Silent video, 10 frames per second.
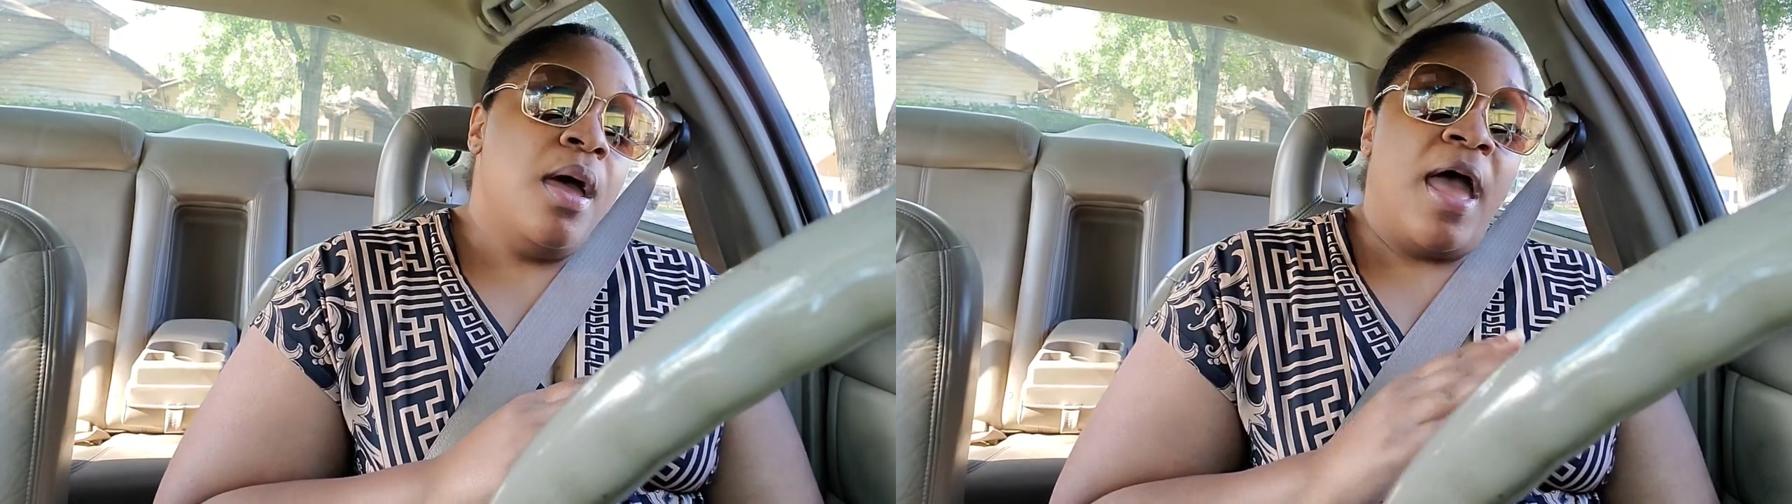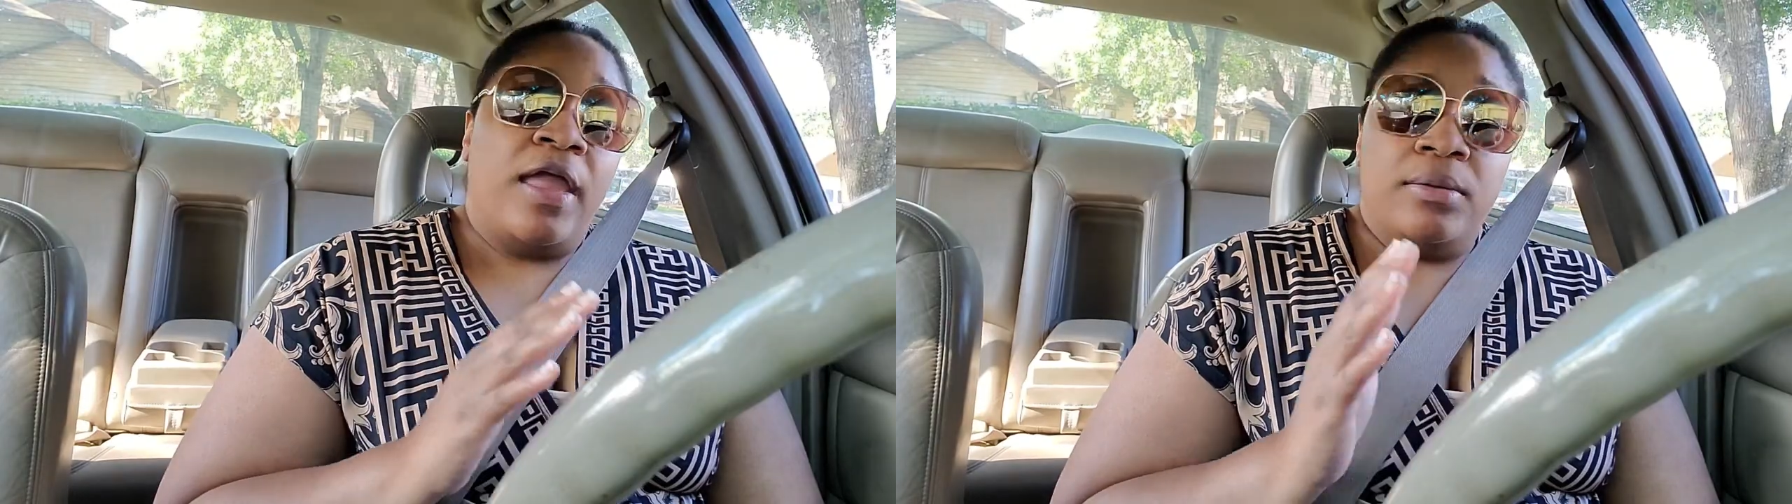
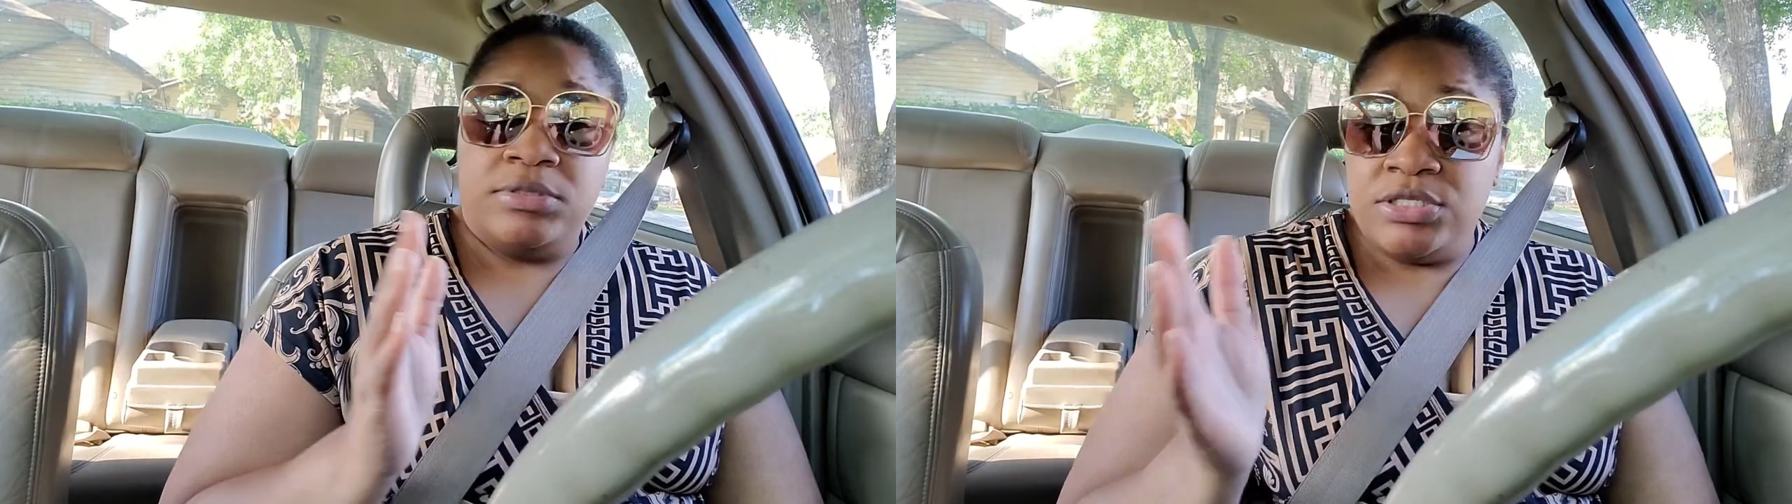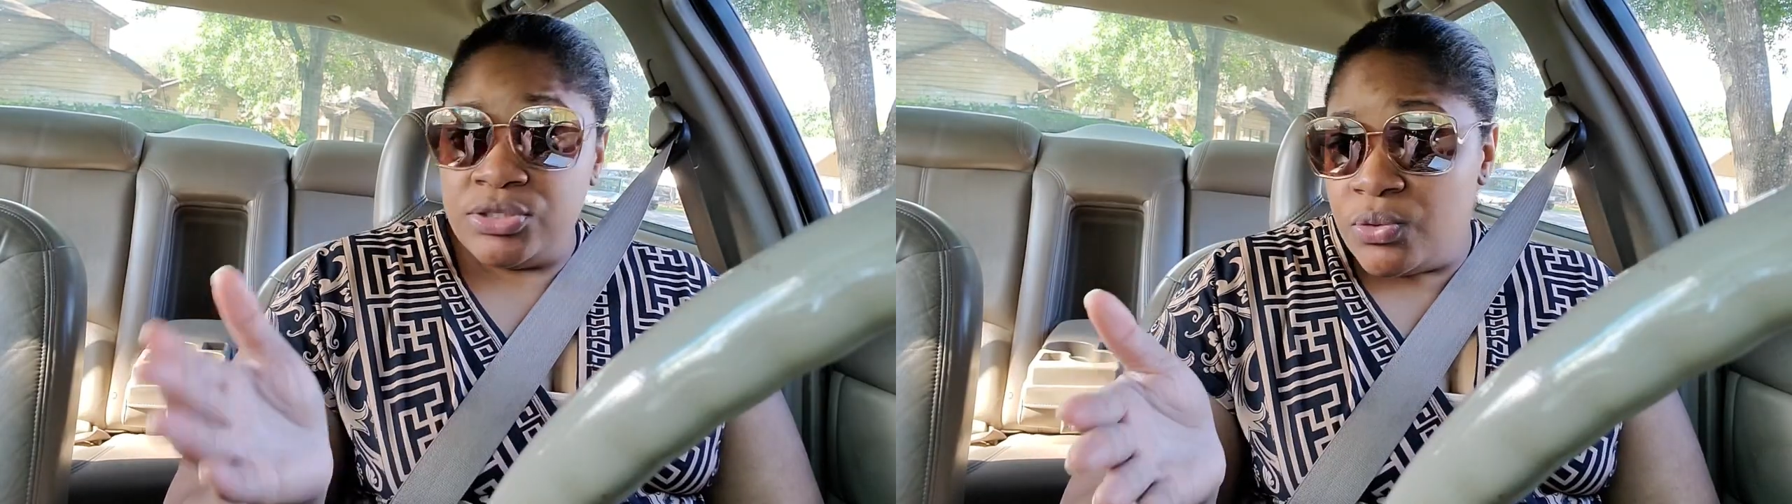I am
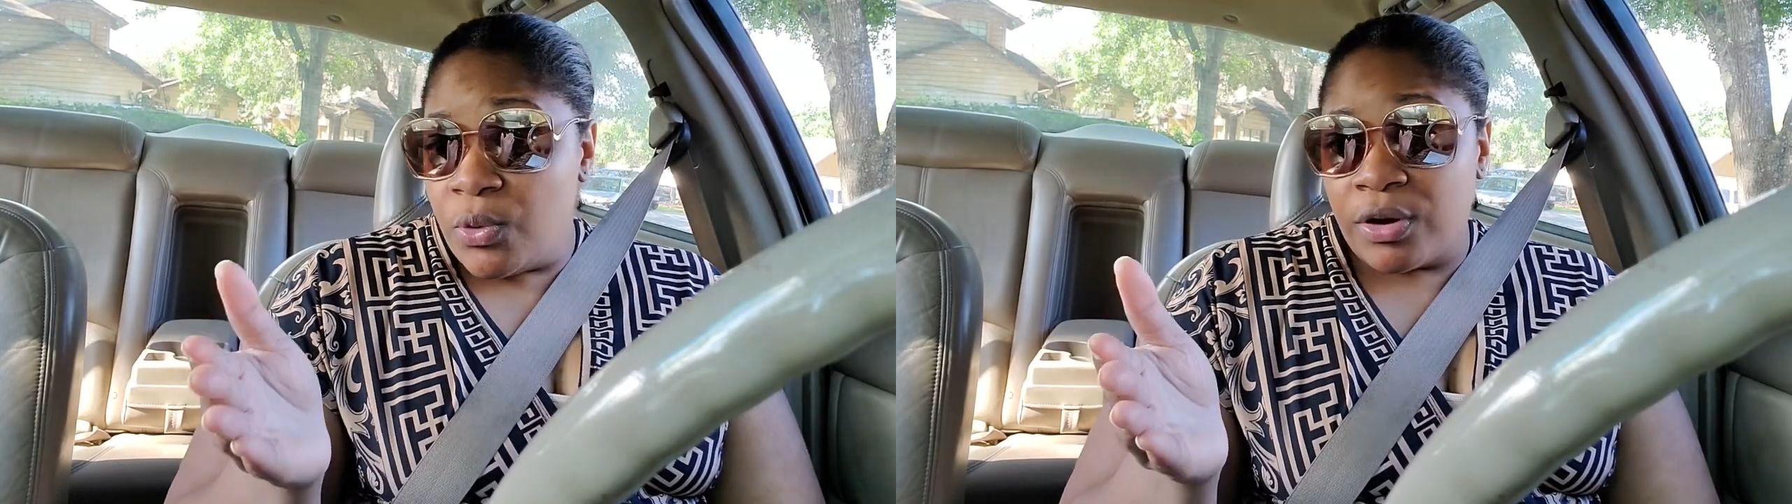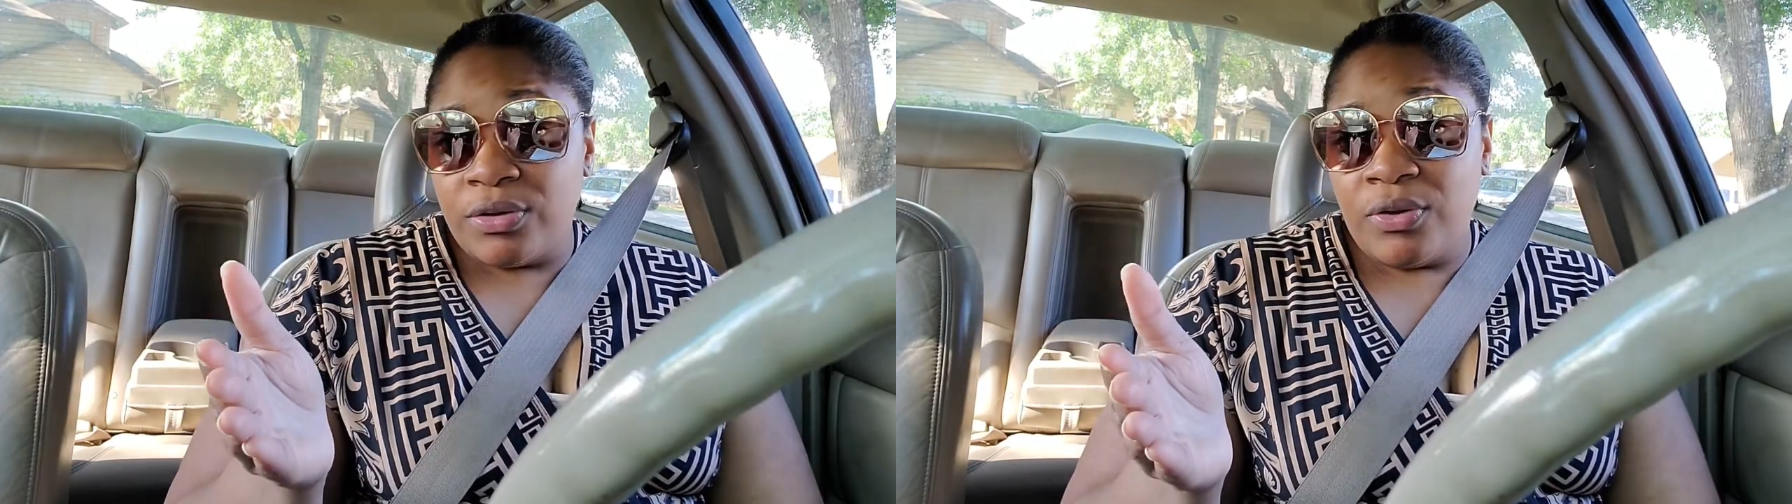still
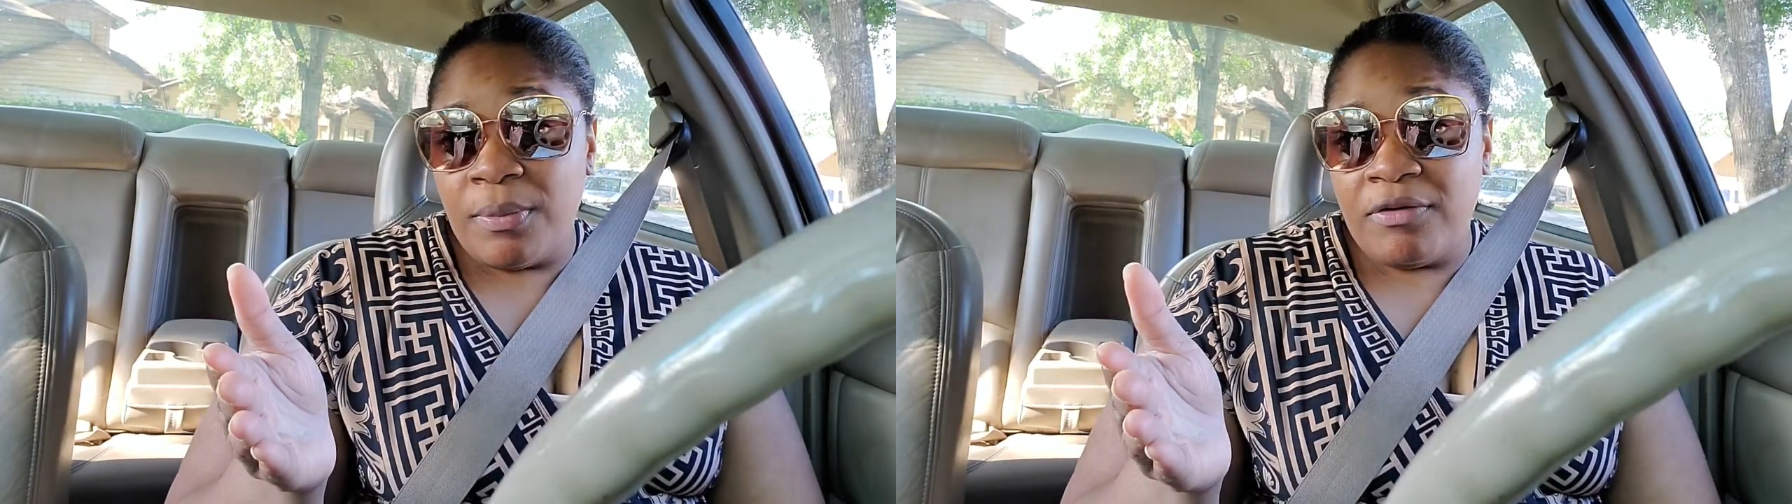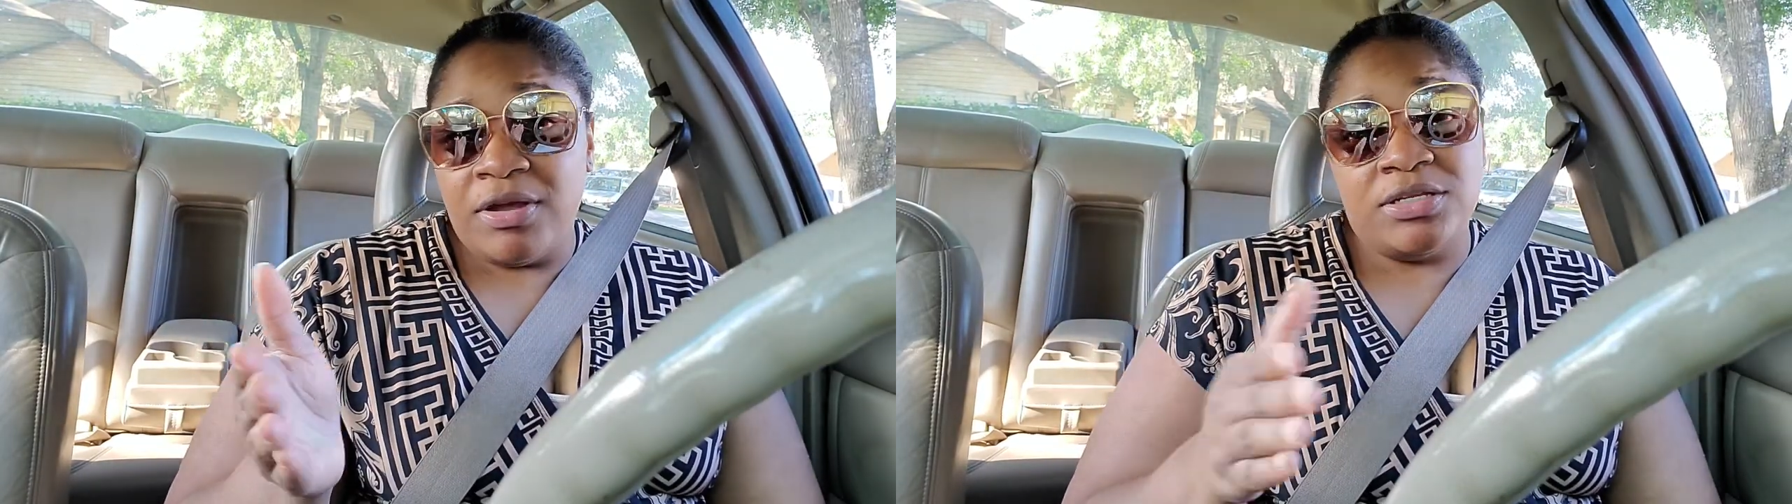working on
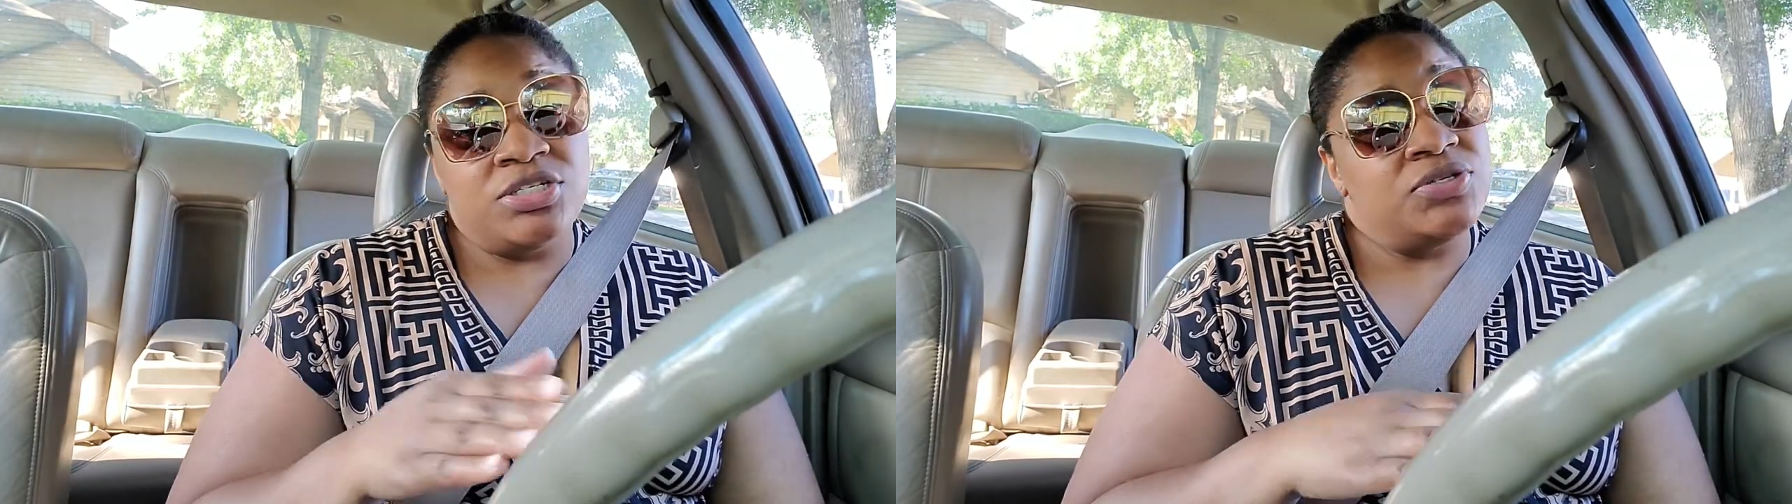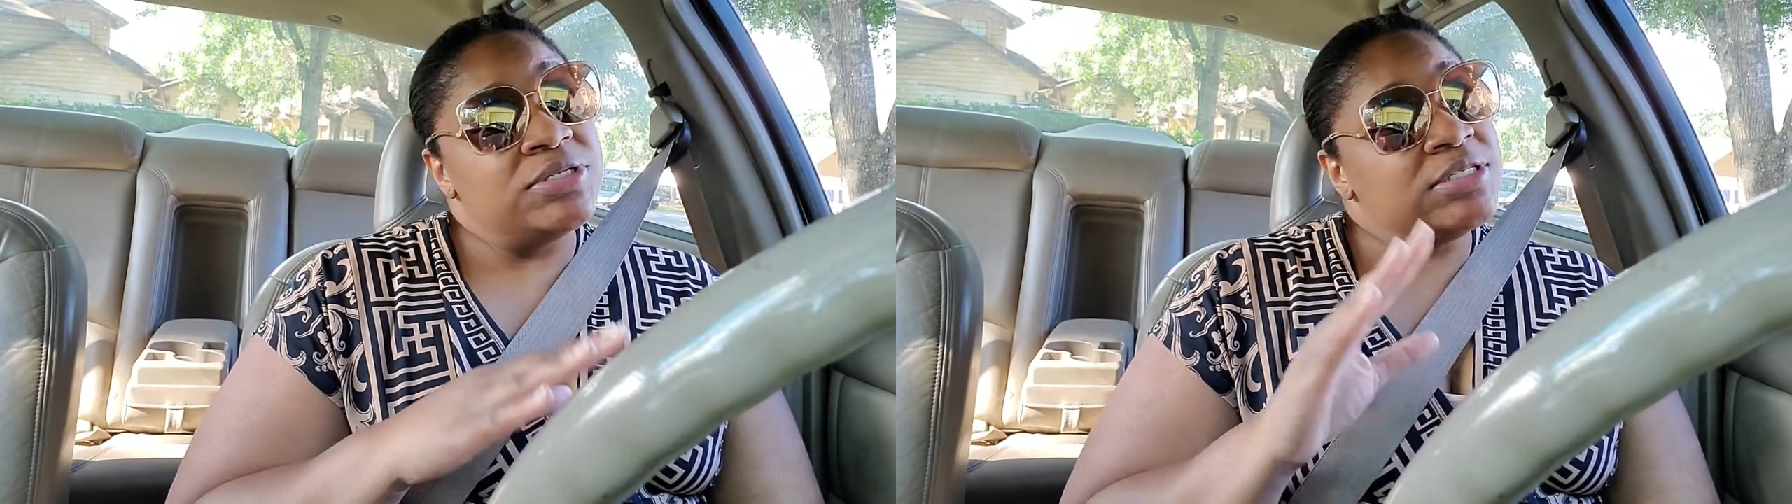my
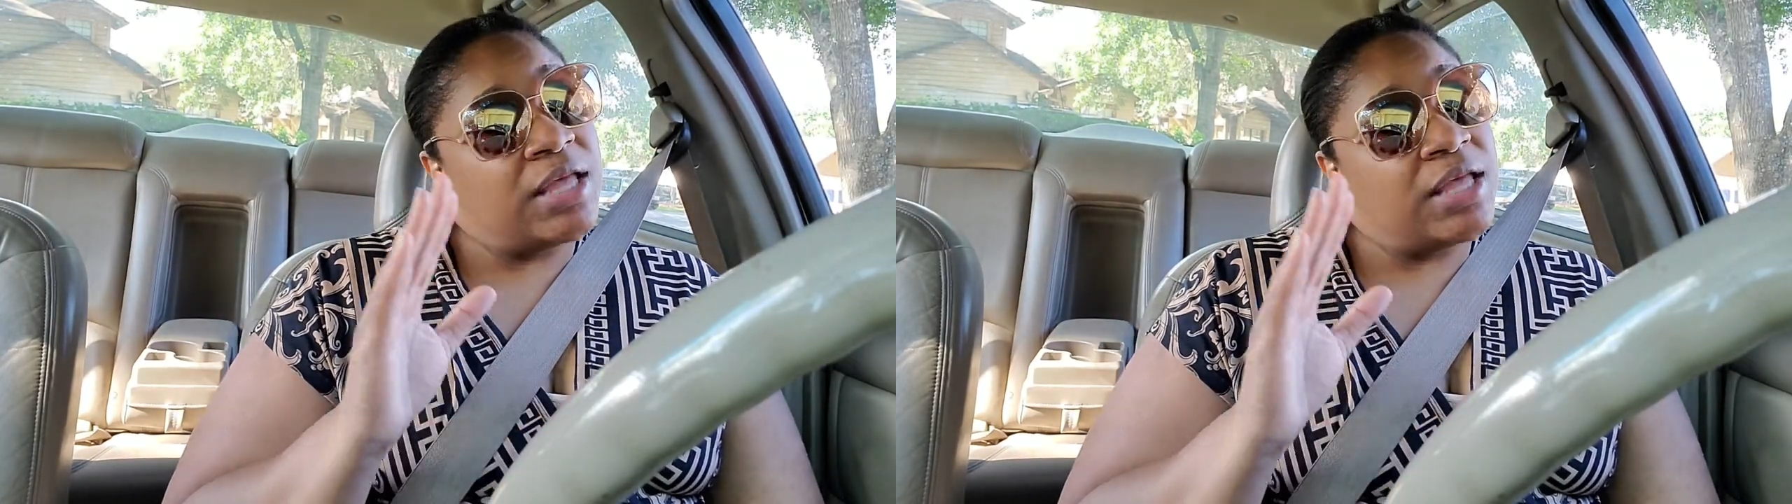registries.